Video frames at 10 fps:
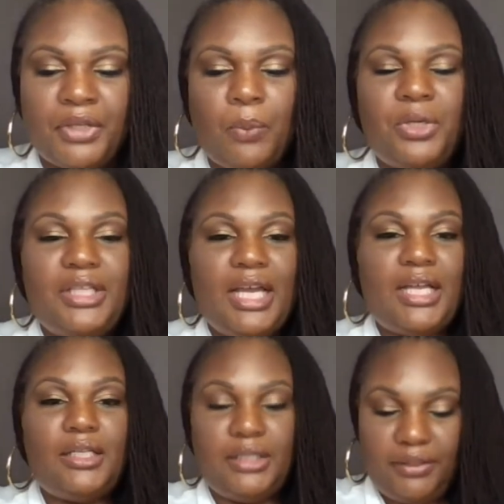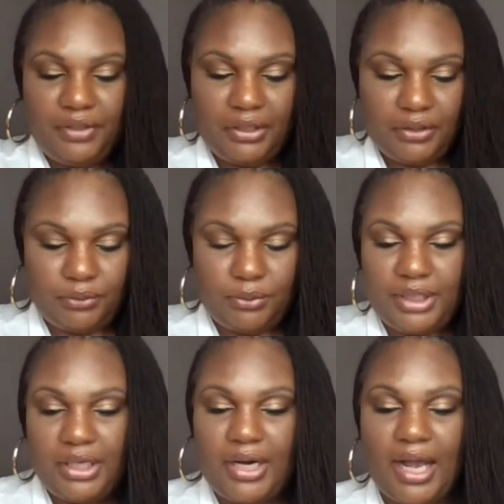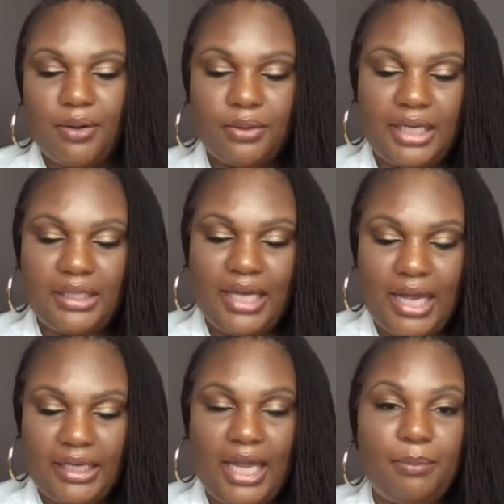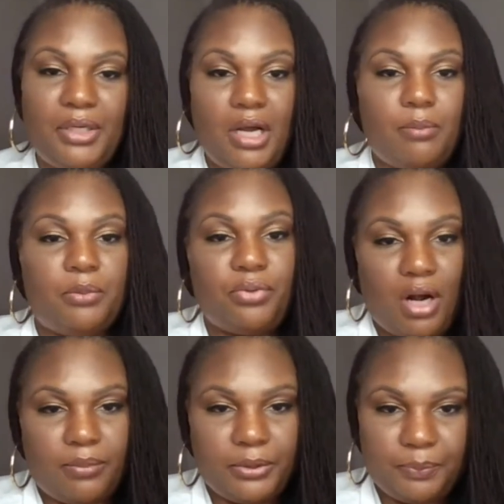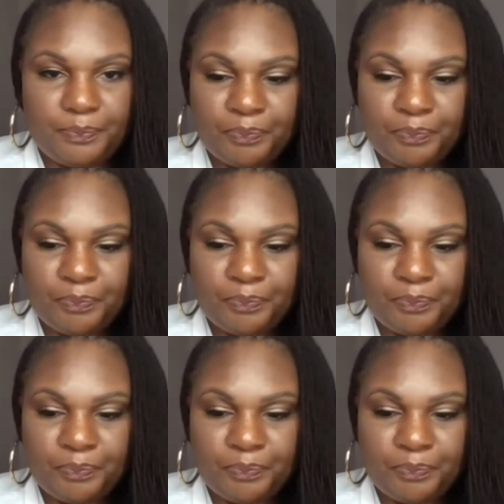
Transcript: And with that, leaving the loose hair out like that can become a problem.